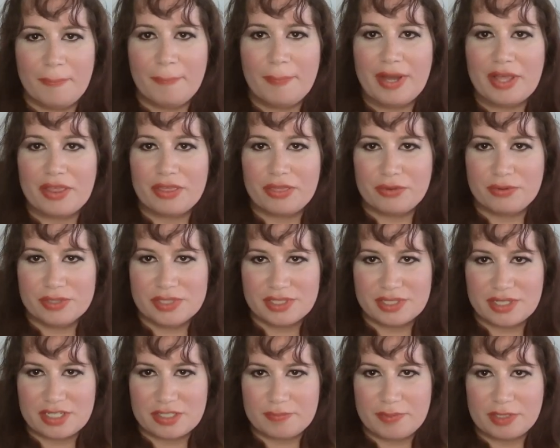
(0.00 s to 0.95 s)
My third
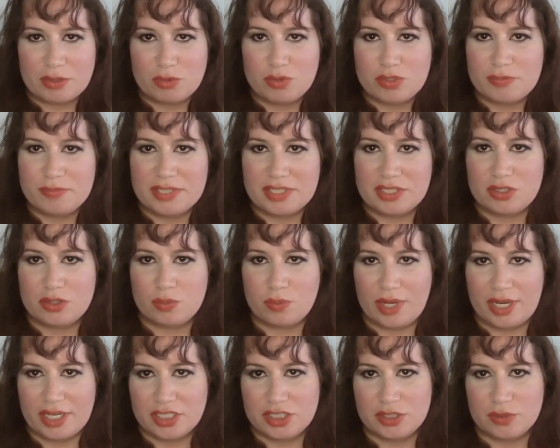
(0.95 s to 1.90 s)
suspect was Mrs.
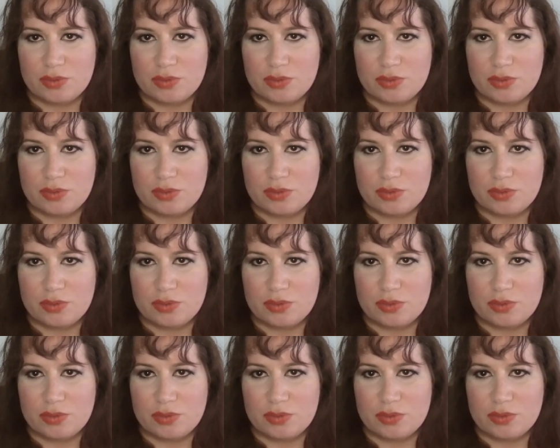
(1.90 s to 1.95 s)
White.